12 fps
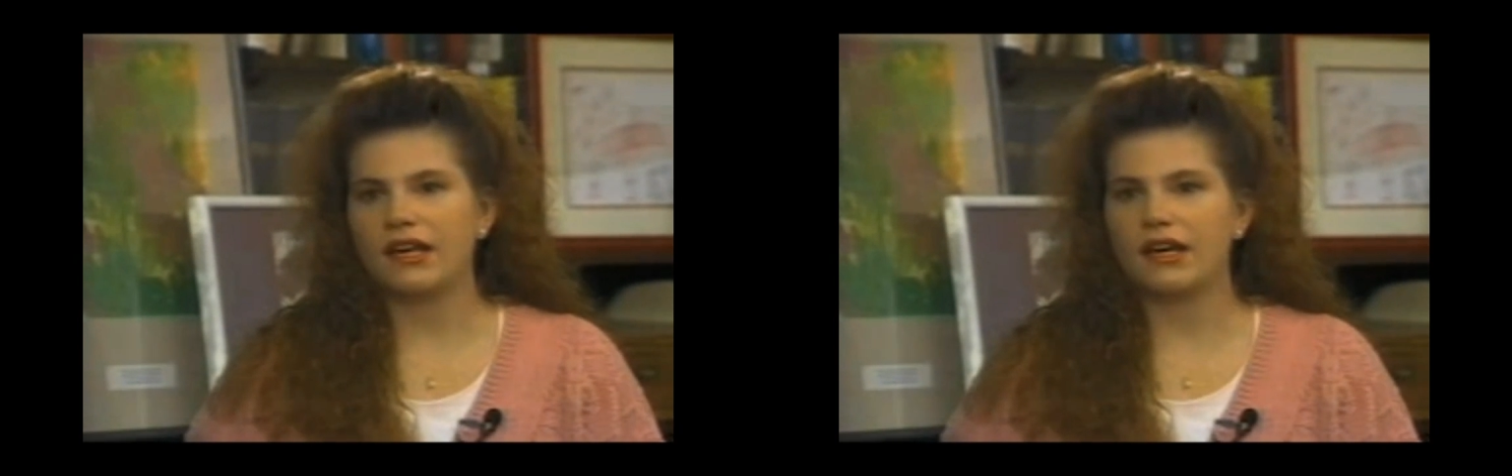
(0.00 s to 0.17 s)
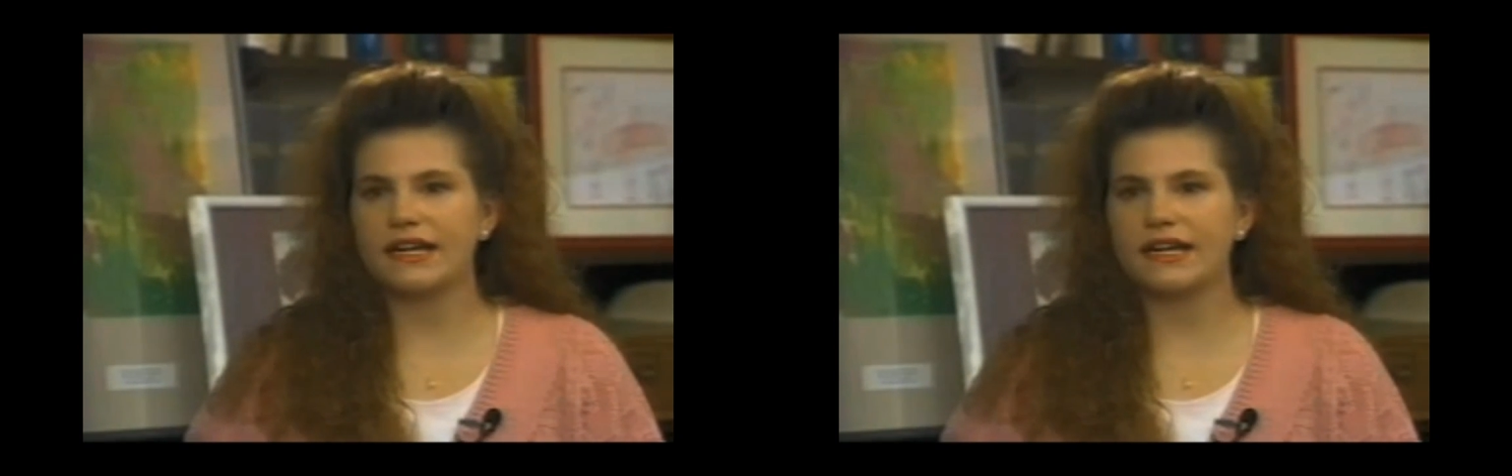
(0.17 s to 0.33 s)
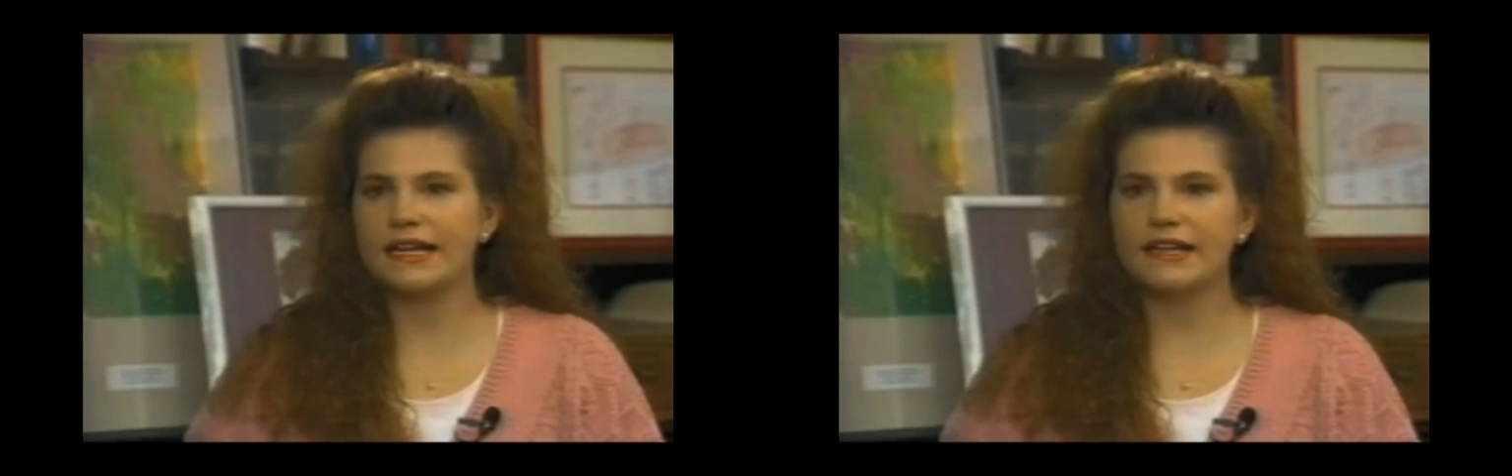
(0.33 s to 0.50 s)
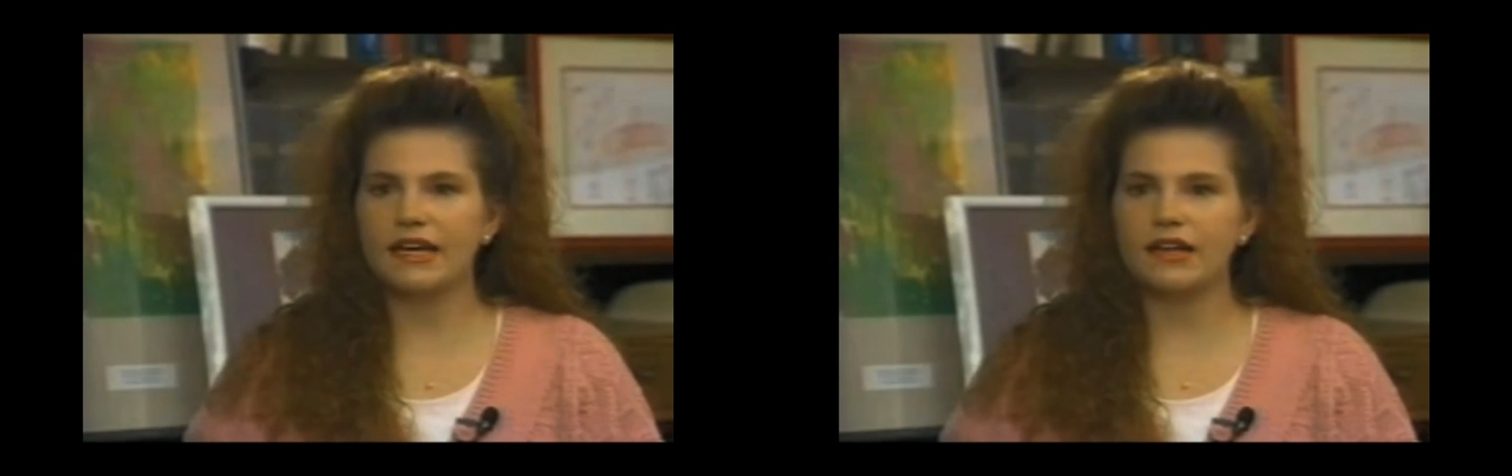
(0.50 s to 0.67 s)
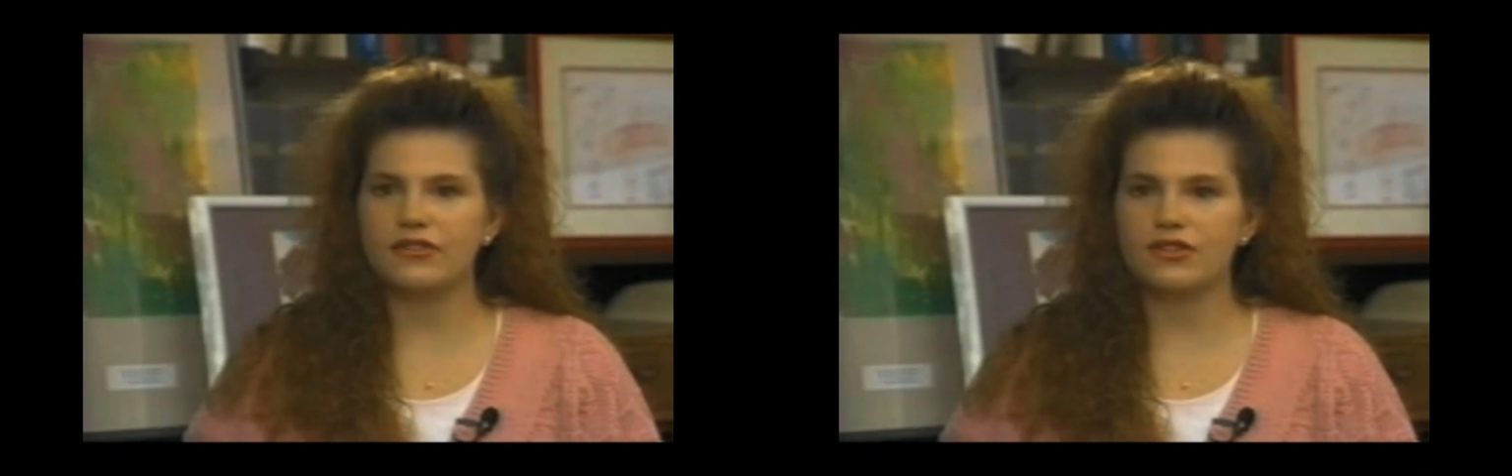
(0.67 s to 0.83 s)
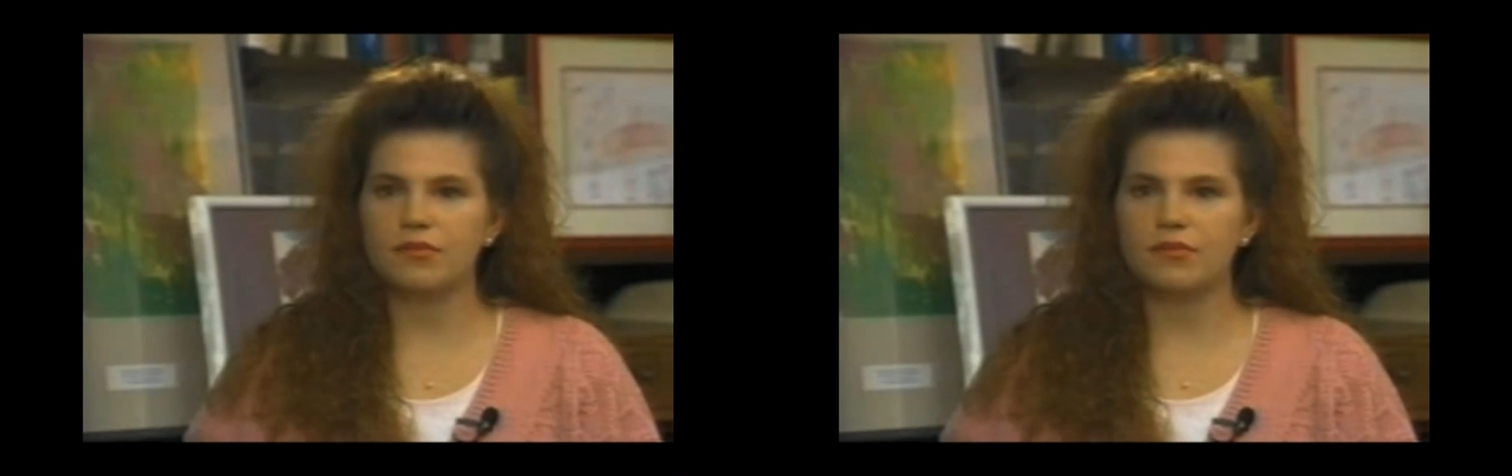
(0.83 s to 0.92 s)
I got kicked out of